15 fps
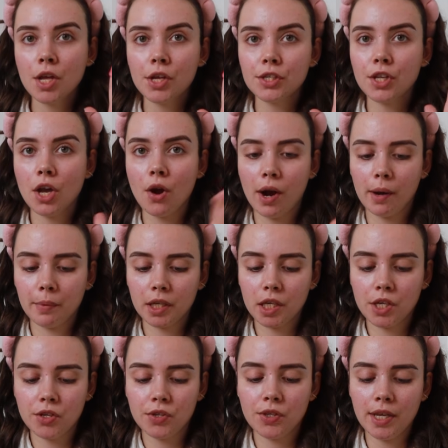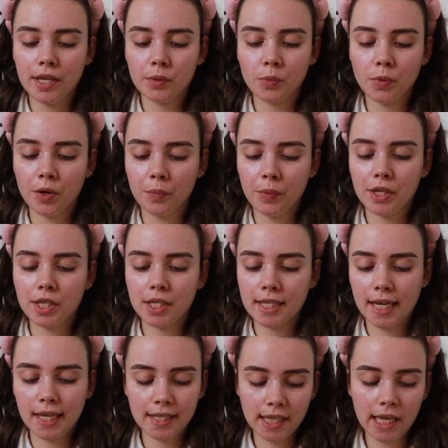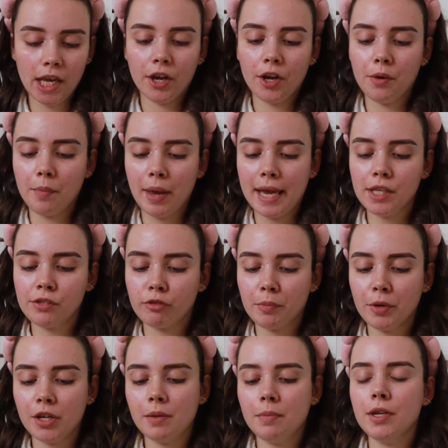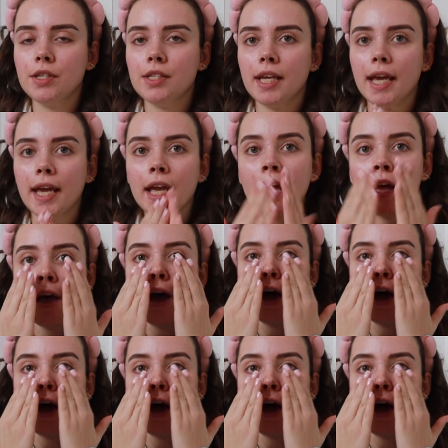So I'm going to use this one, which is like silicone base from Huda Beauty.